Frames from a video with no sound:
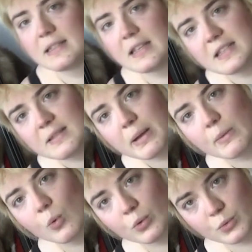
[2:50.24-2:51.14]
this is my
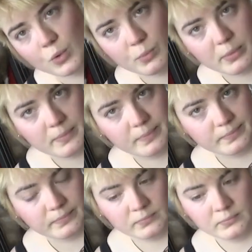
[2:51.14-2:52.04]
wardrobe.
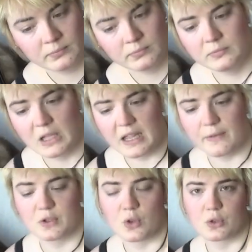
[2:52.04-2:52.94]
I
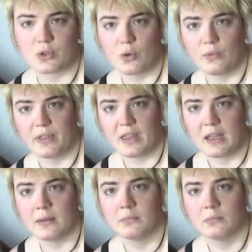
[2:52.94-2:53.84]
have socks over
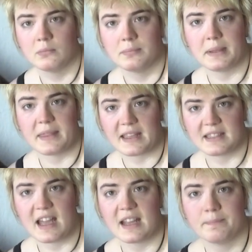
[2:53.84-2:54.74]
there, but that's
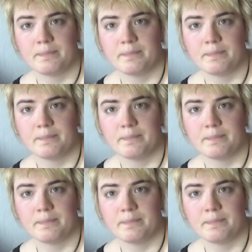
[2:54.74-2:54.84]
that.